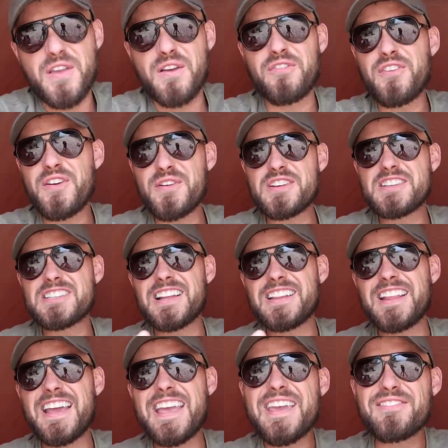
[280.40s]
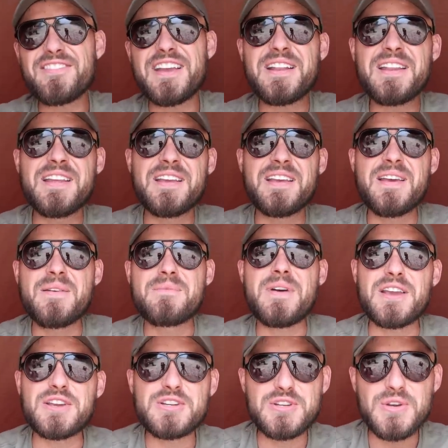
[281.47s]
free on a Sunday evening,
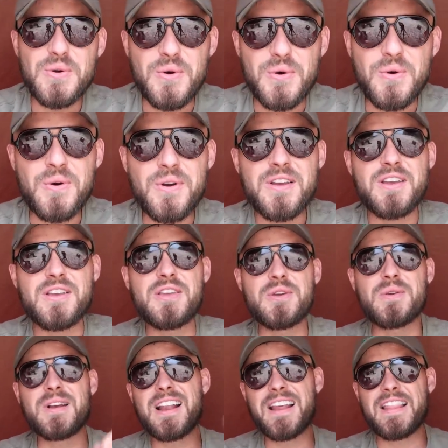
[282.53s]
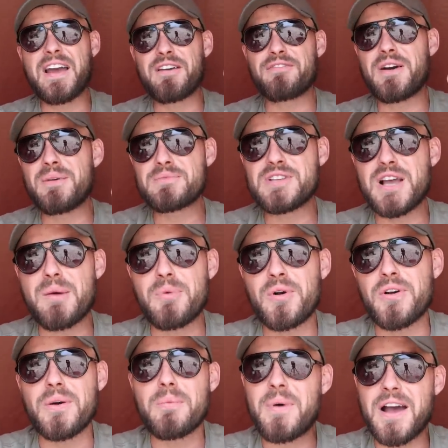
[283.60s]
make sure you click that thumbs up
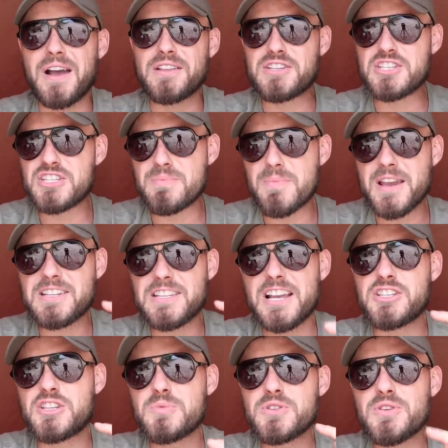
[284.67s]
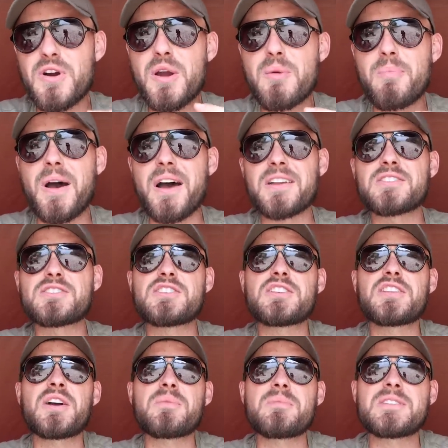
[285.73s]
button, smash that subscribe button so
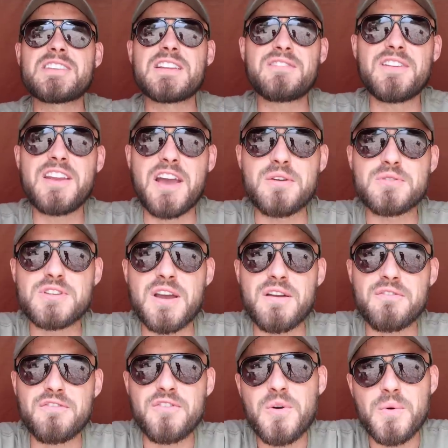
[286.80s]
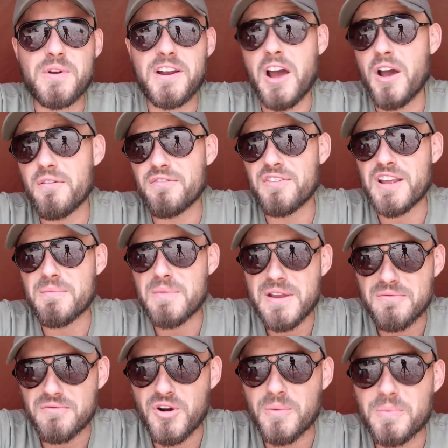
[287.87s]
you don't miss any videos going forward, and hopefully me
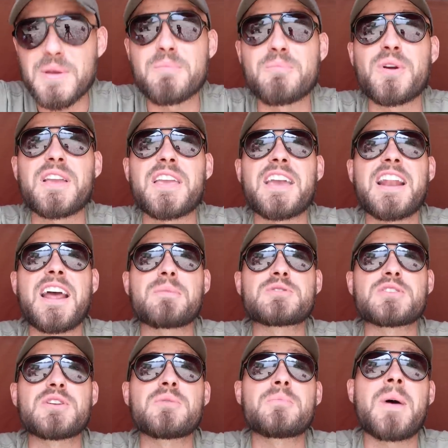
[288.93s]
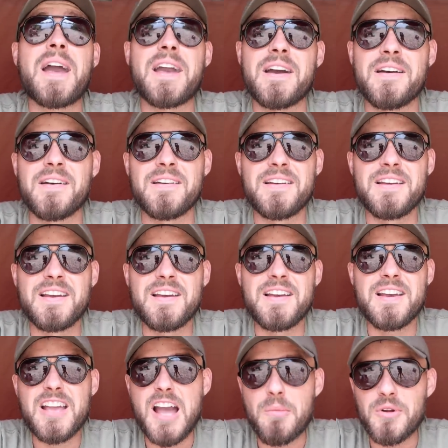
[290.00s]
and Rob can bring you an absolute banger.
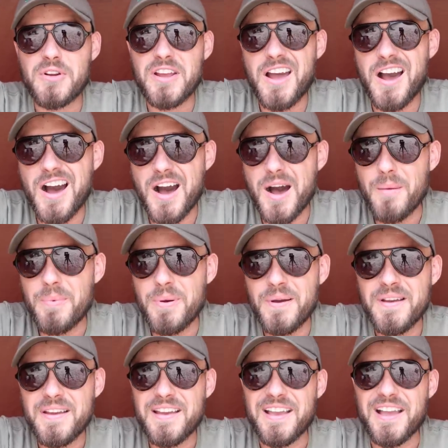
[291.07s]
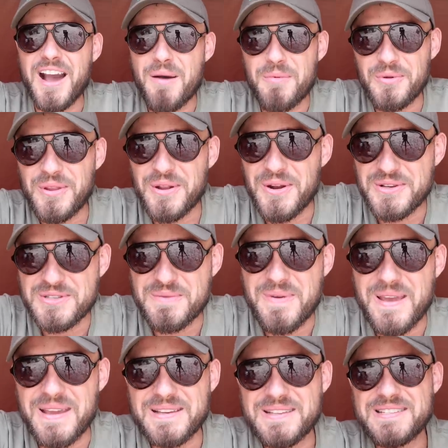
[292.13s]
Come on the carp, and come on the
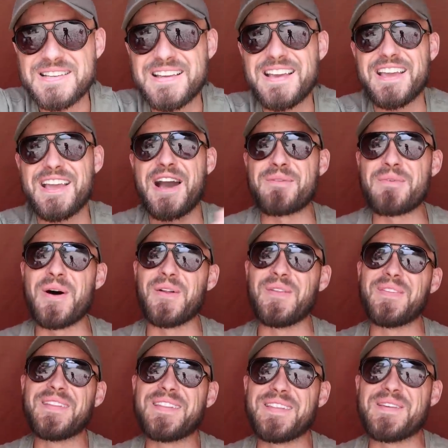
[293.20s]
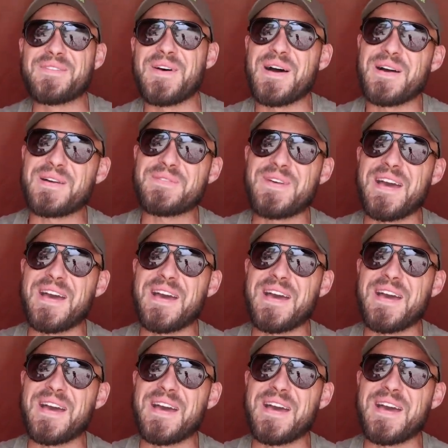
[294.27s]
nosopigs, and come on the Parker